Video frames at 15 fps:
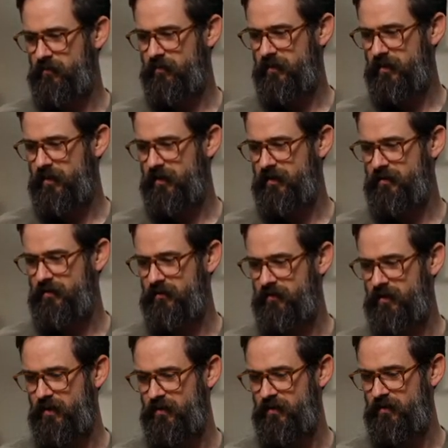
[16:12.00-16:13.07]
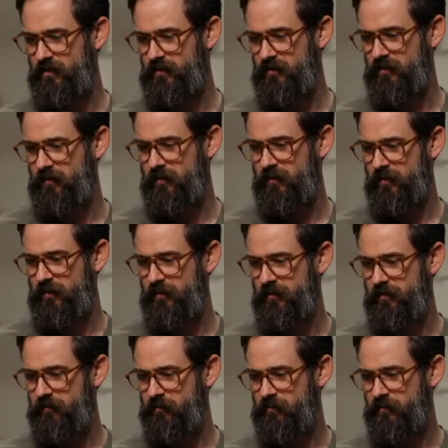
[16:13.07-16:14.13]
the hint of yellow,
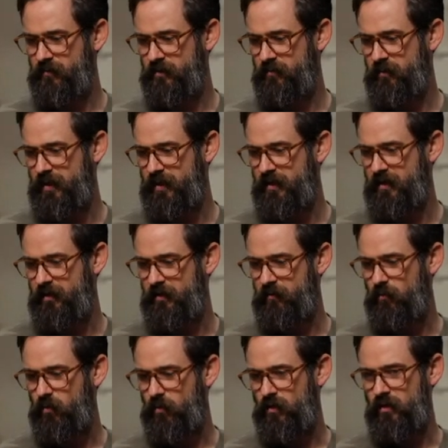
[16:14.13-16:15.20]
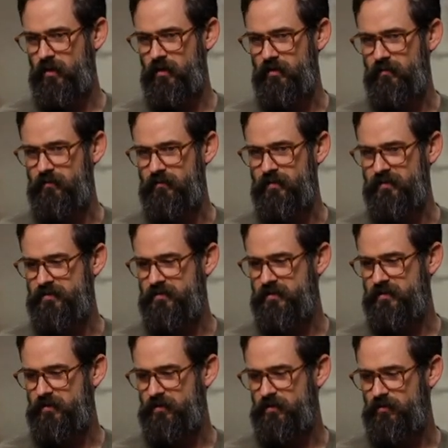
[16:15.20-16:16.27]
to make more of this
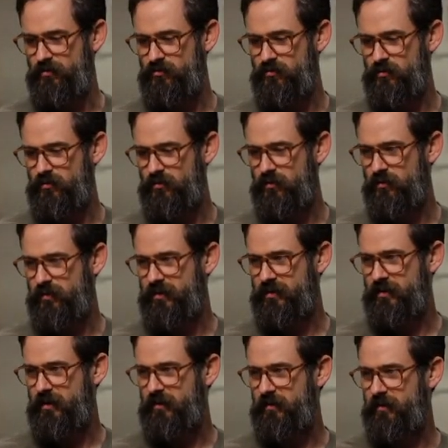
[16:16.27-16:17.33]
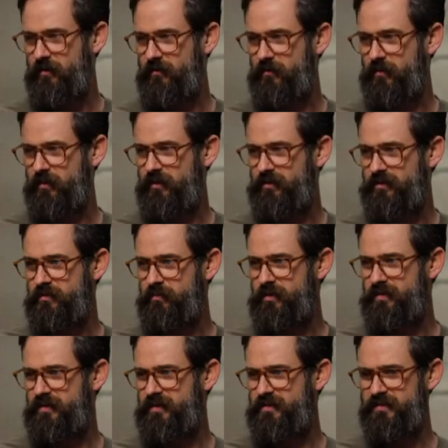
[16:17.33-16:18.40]
neutral green yellow. And we're going to just
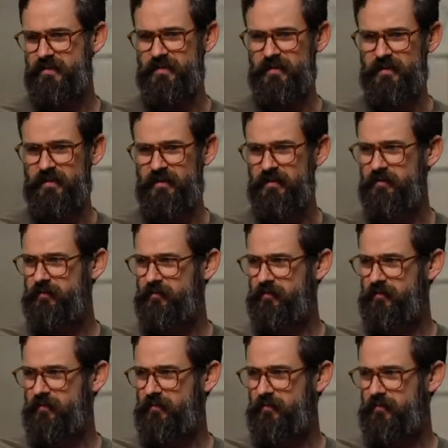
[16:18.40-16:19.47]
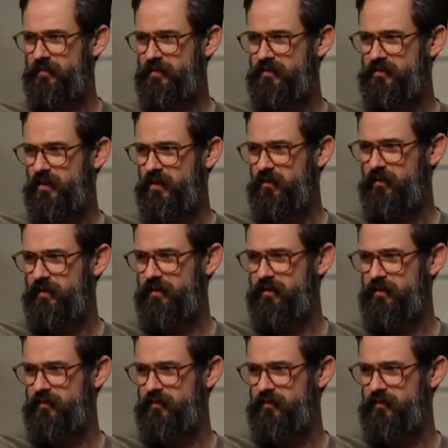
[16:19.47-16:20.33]
put this in here to start with.